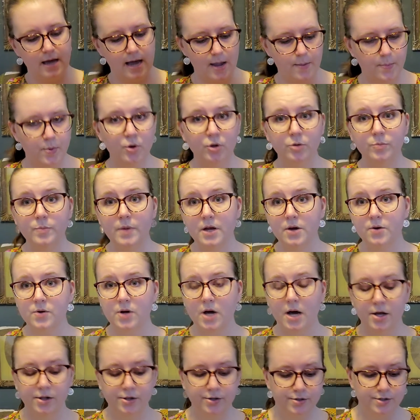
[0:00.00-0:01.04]
I pulled my own
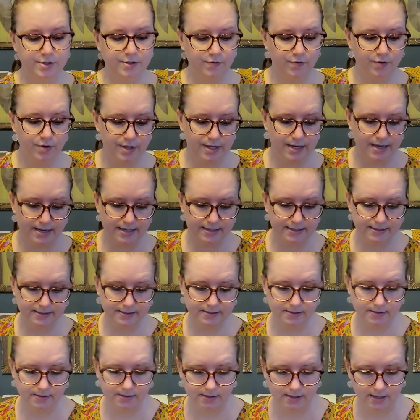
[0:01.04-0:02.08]
colors for
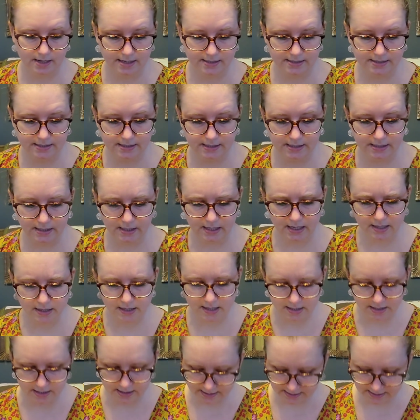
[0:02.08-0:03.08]
this. I did it, I think